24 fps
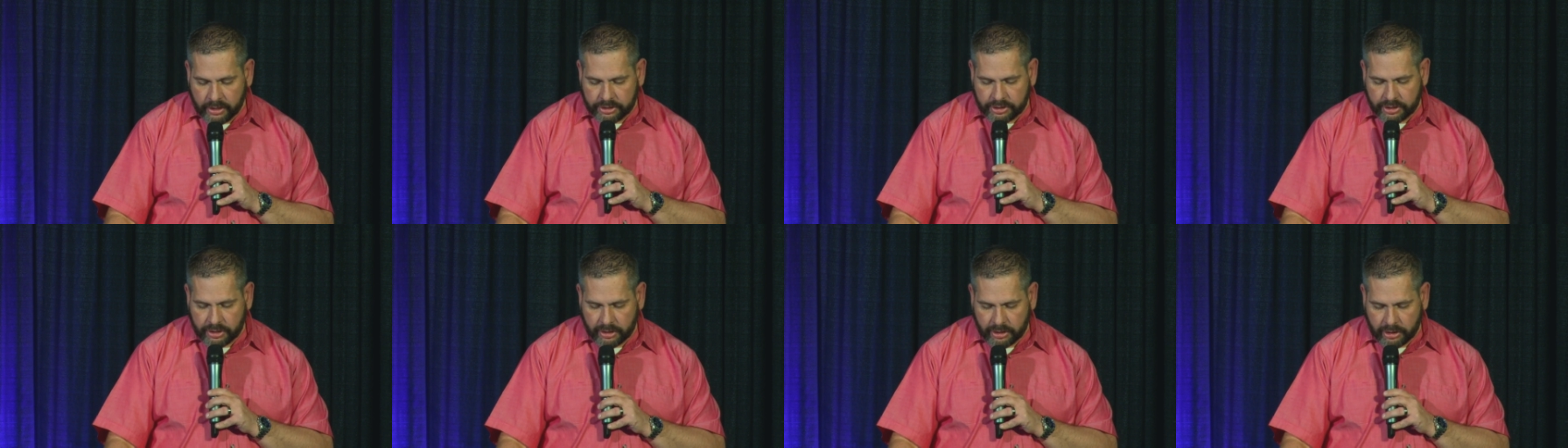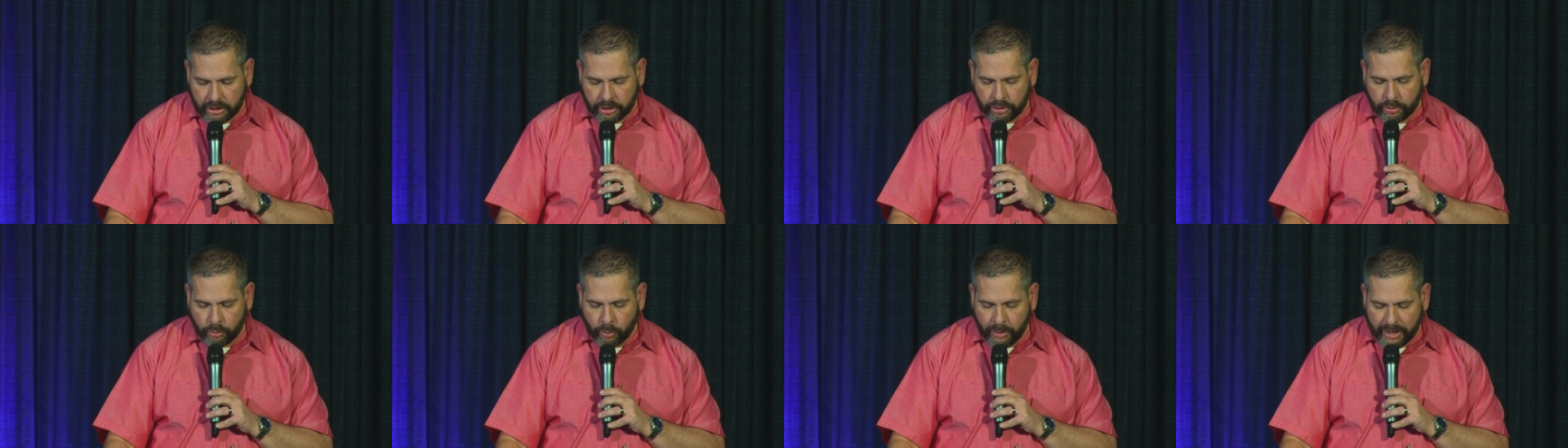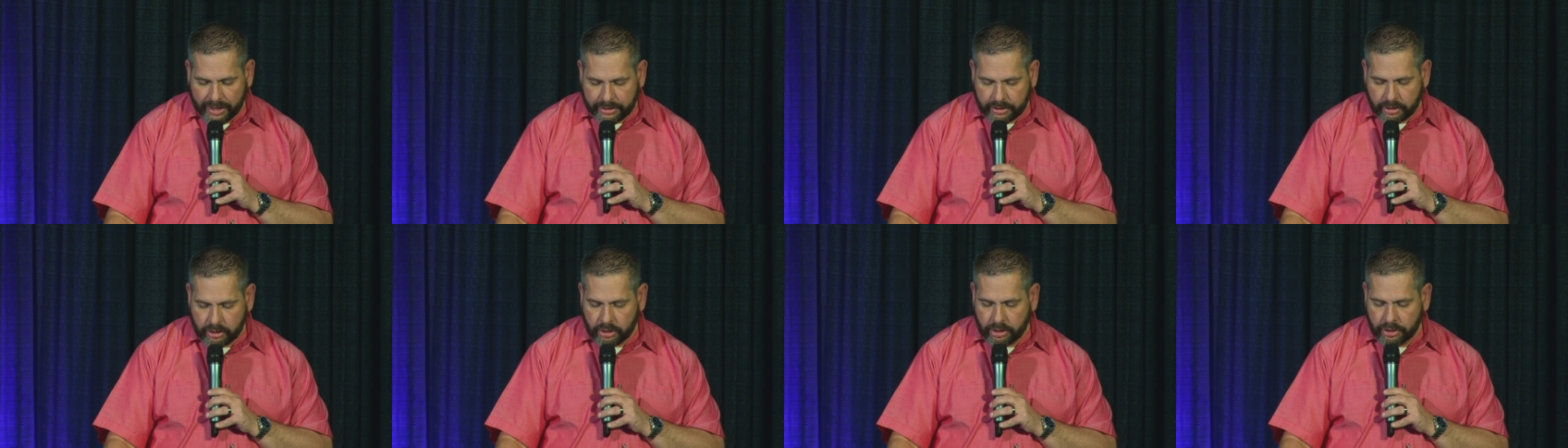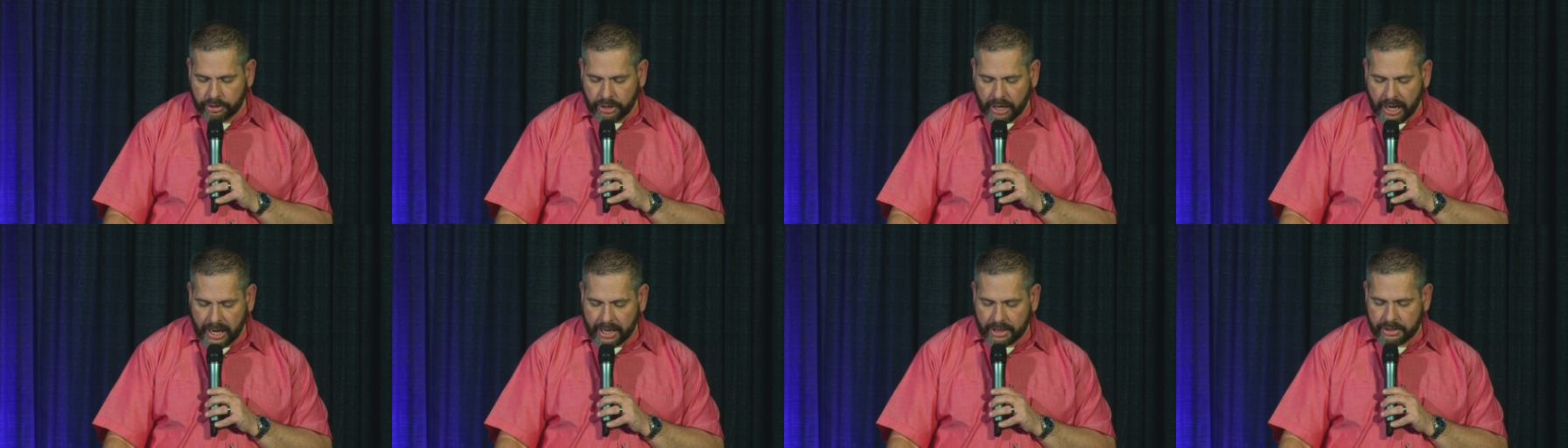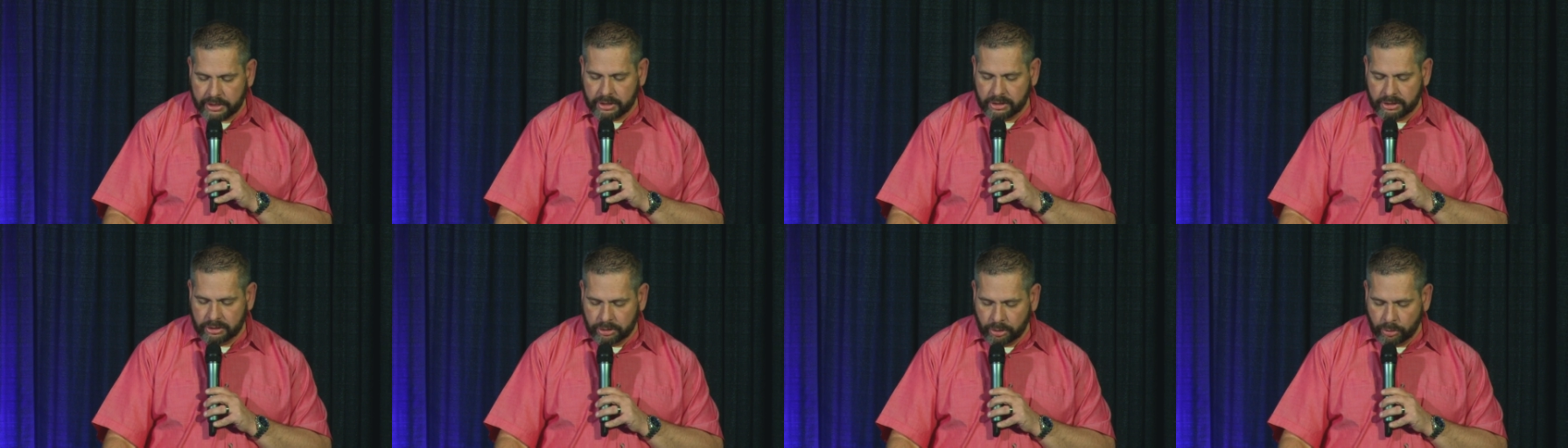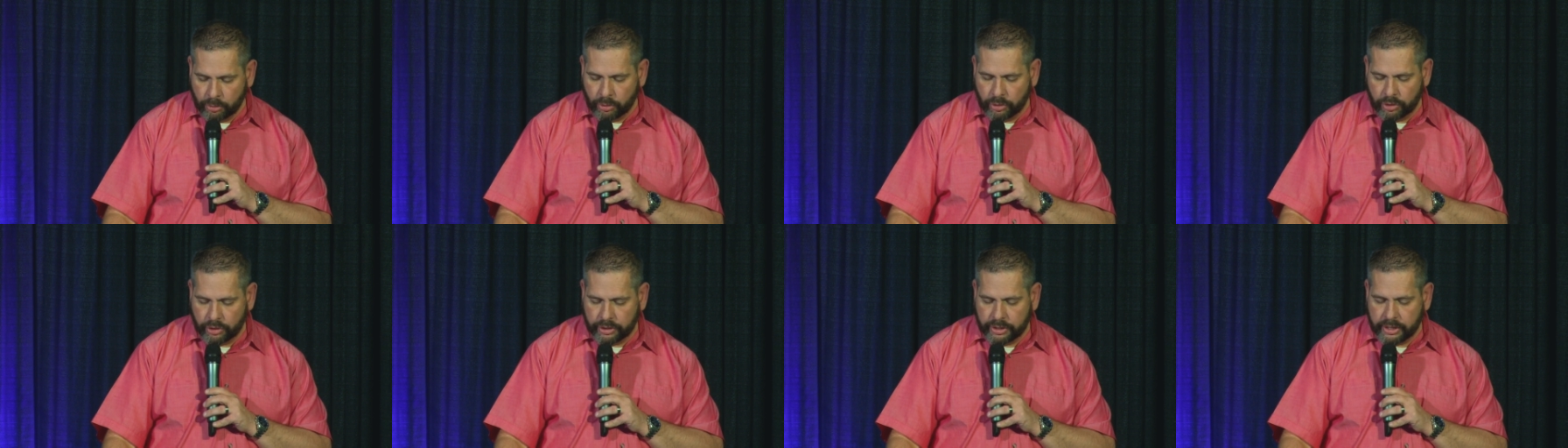to learn whether or not the
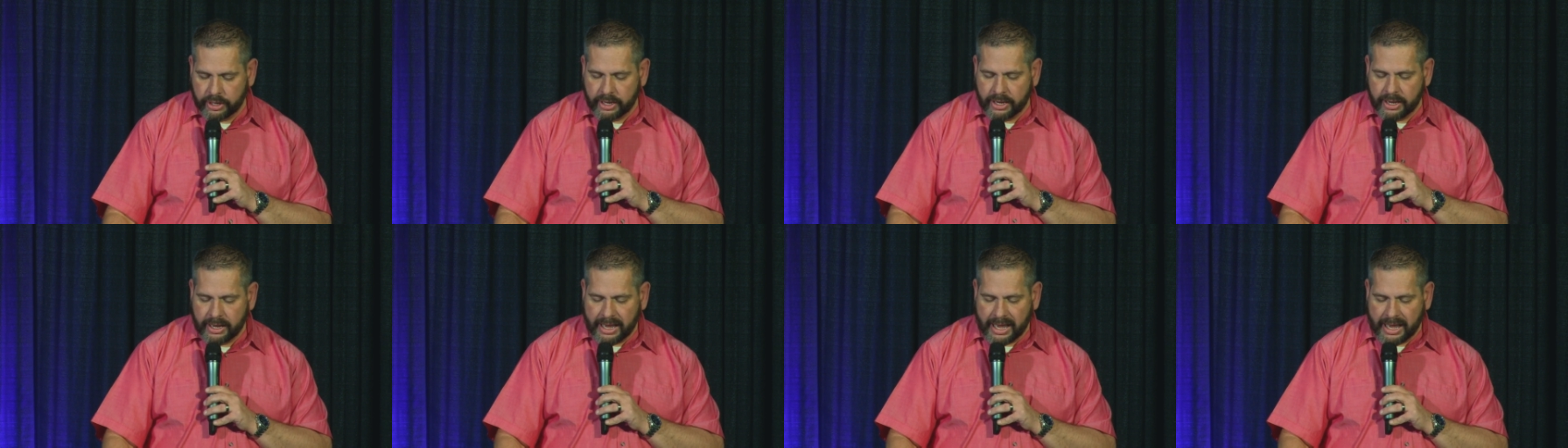Lord